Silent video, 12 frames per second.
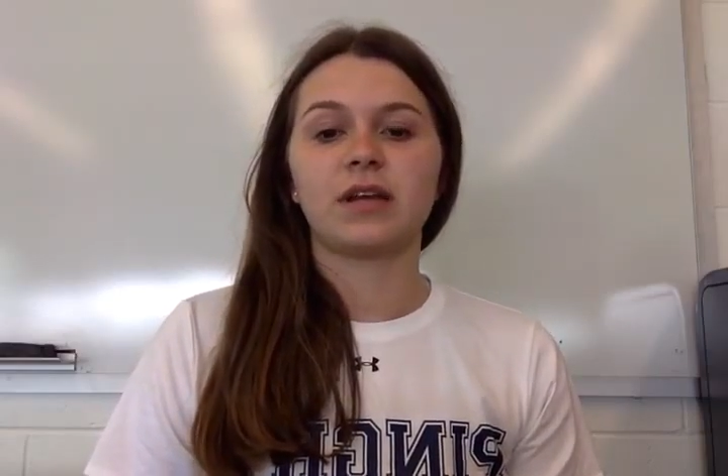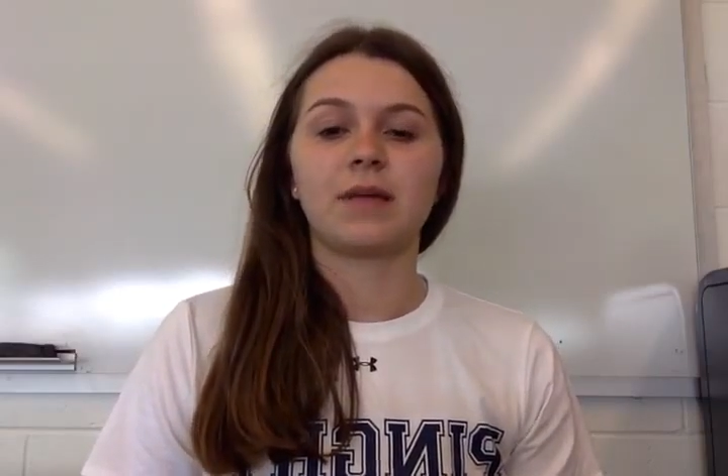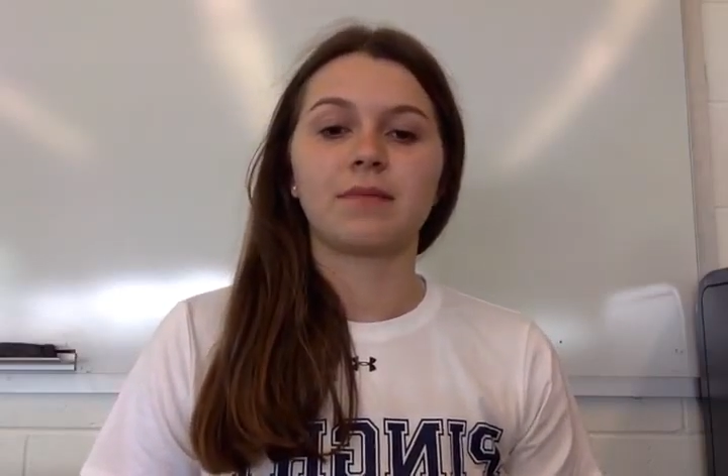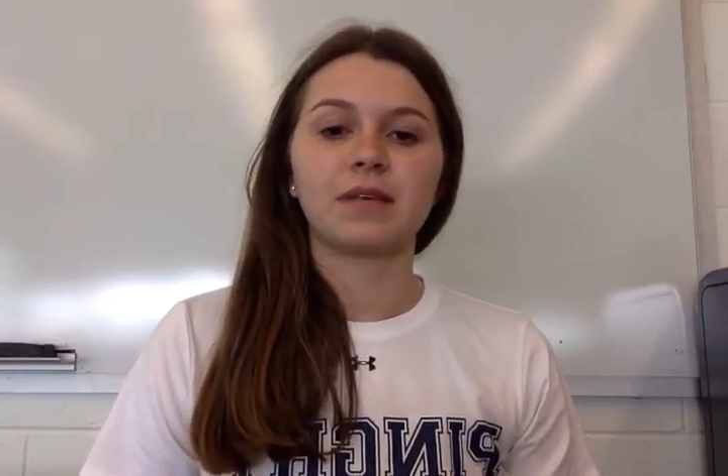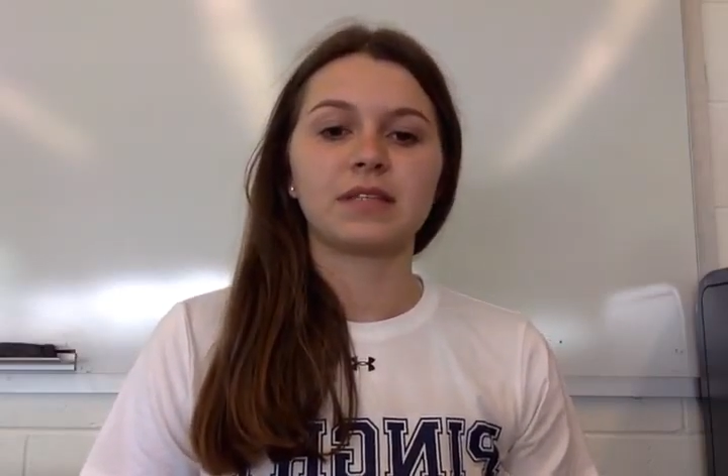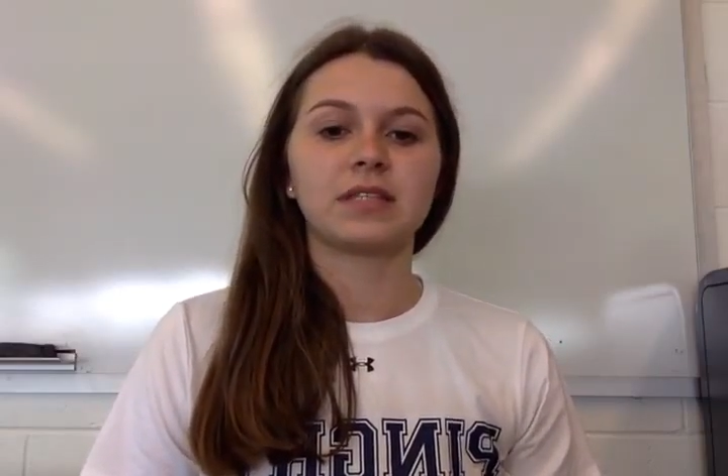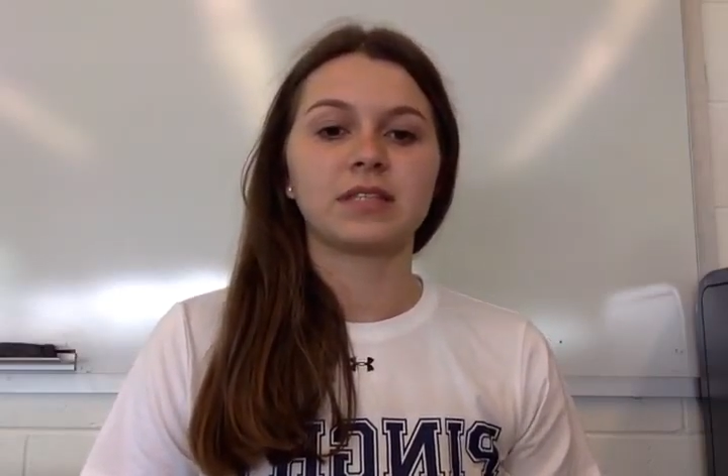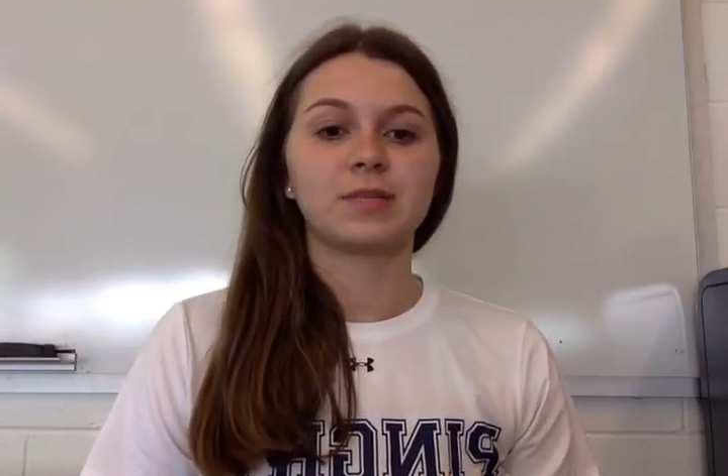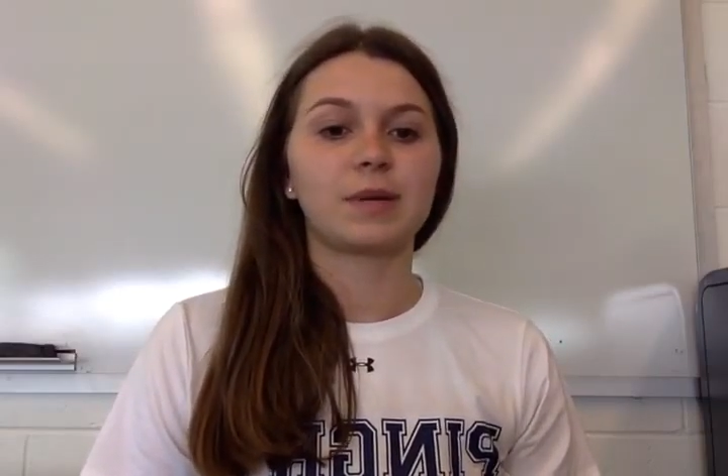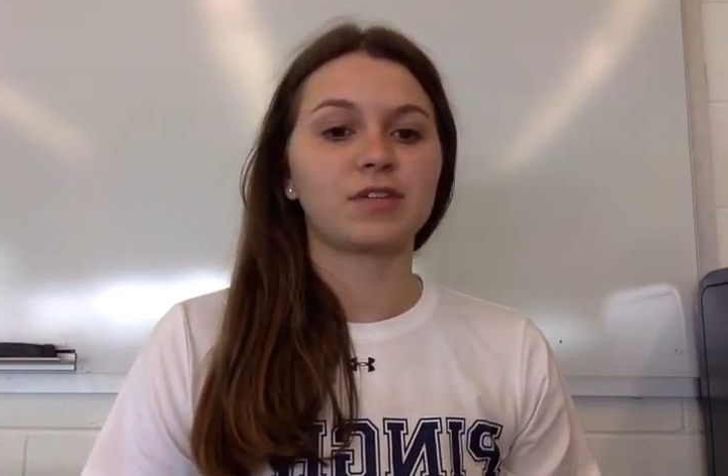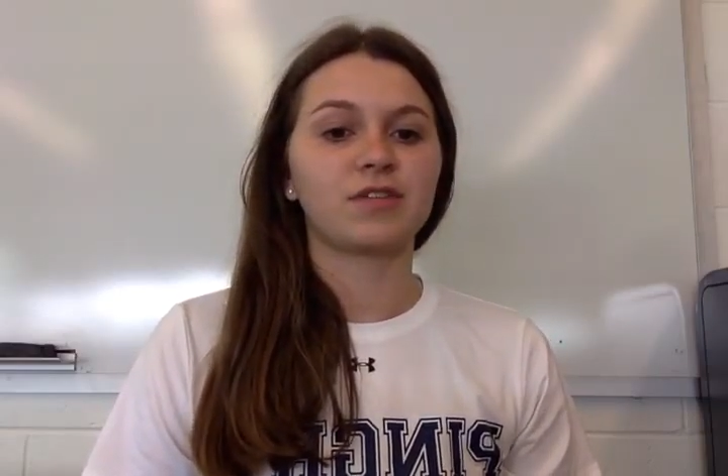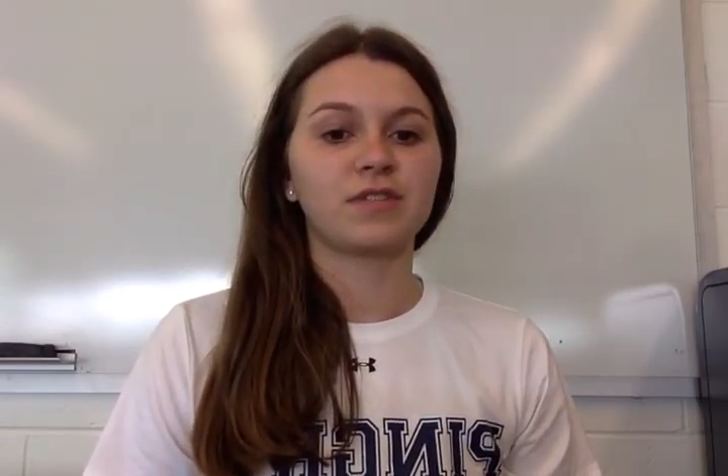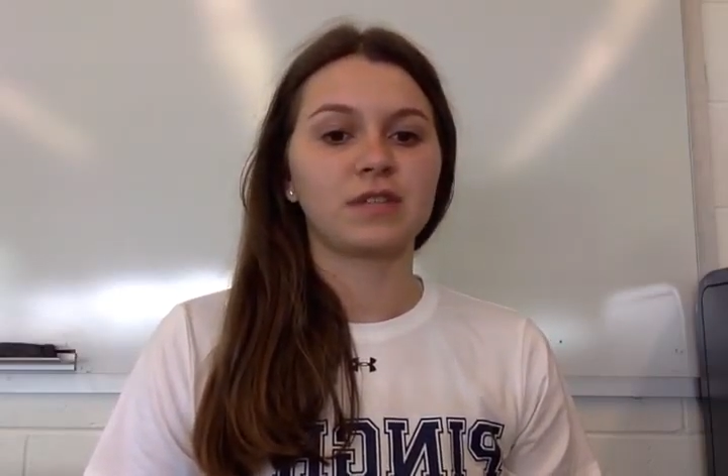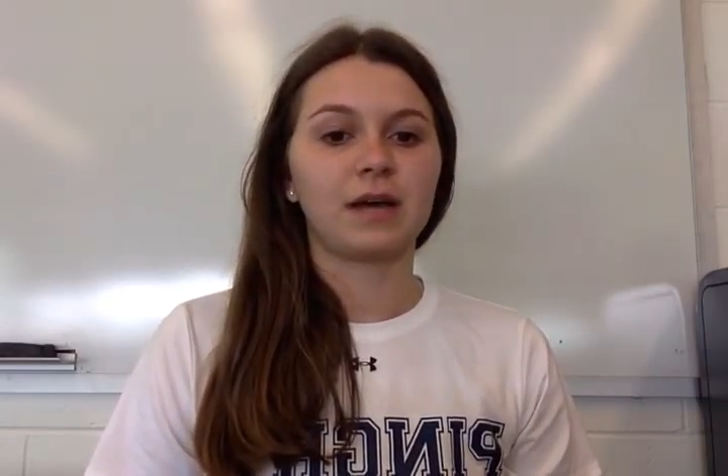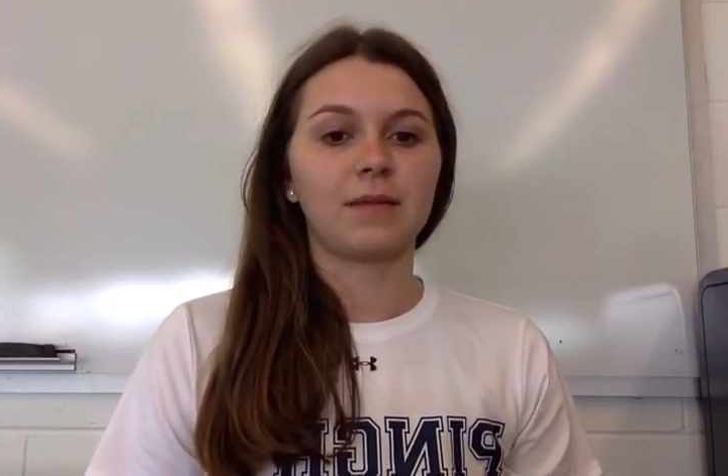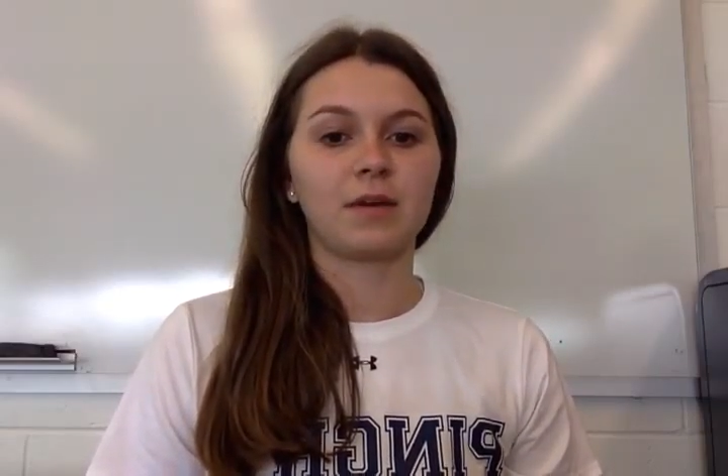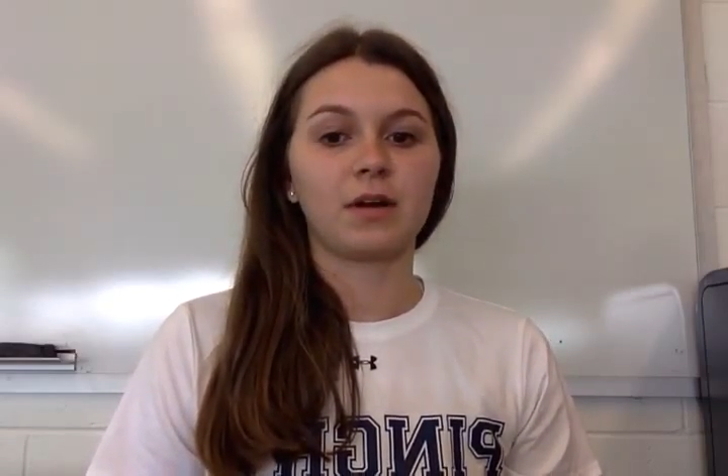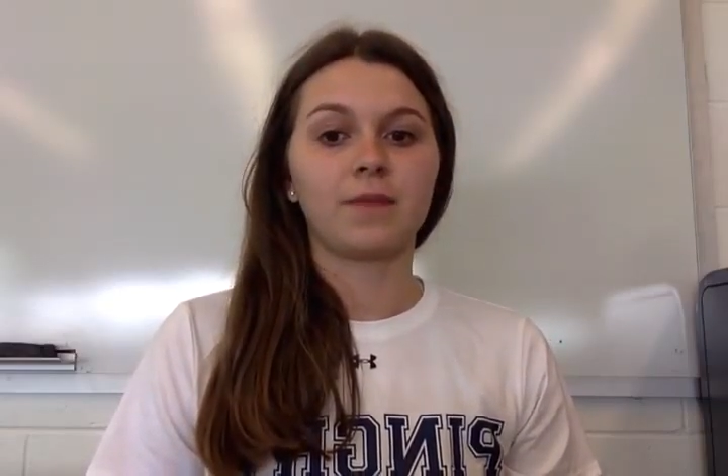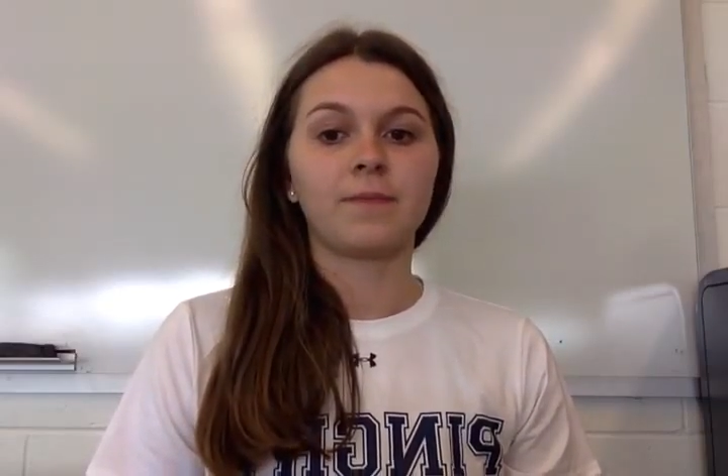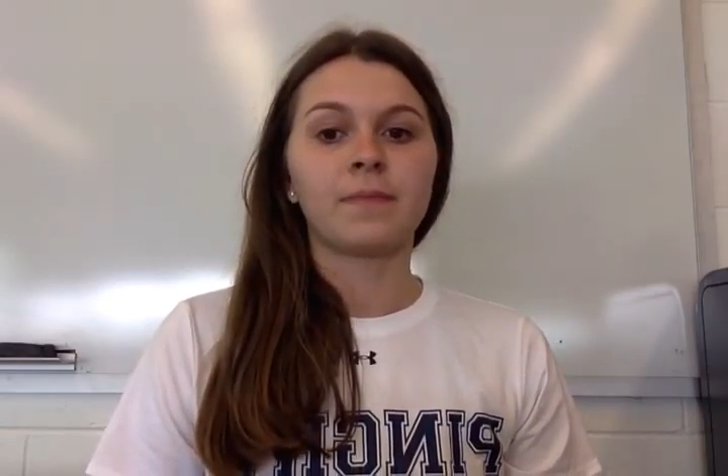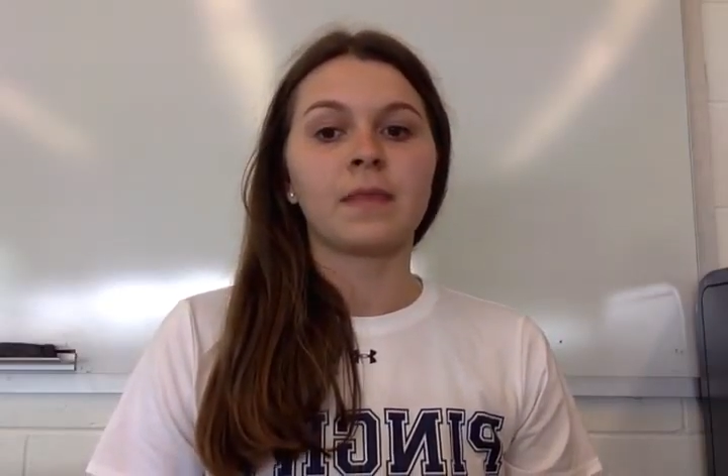and placed in the spectrophotometer